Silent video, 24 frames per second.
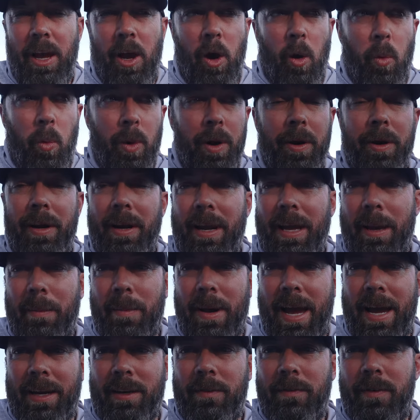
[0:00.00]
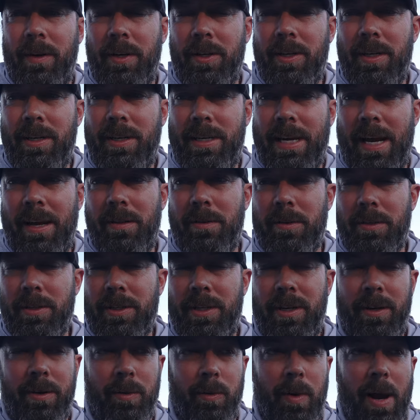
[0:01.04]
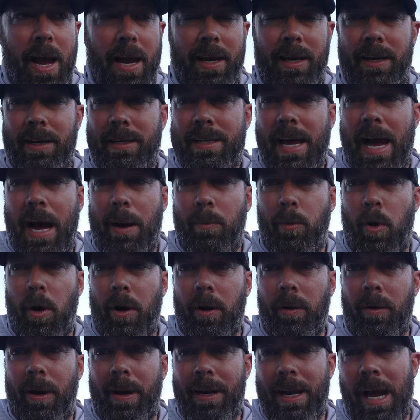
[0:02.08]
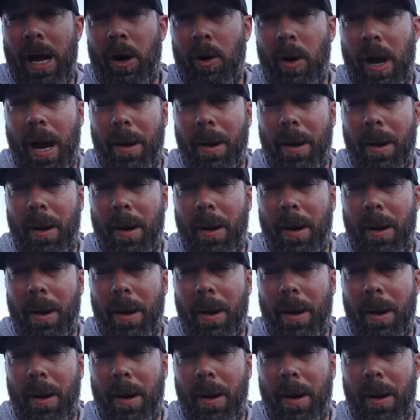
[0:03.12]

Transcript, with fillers: We're gonna get back to fishing. Taylor's rocking a topwater right now.